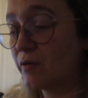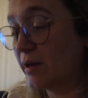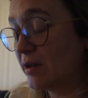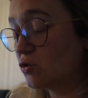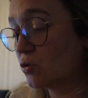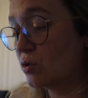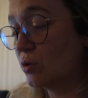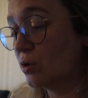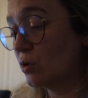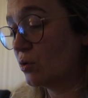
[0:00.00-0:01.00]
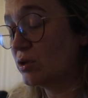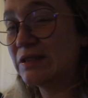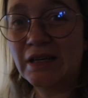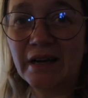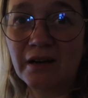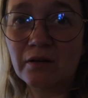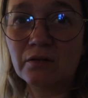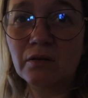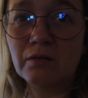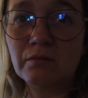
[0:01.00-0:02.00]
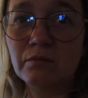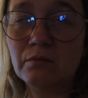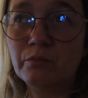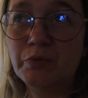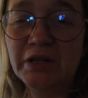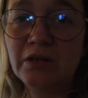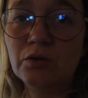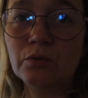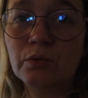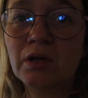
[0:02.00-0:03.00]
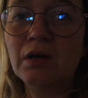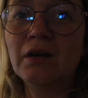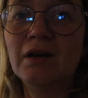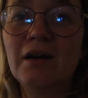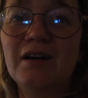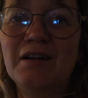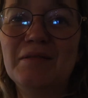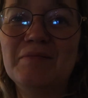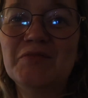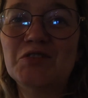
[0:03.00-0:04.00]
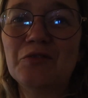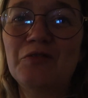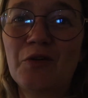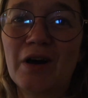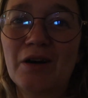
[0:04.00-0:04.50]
that took the entire pre-noon, Um, so four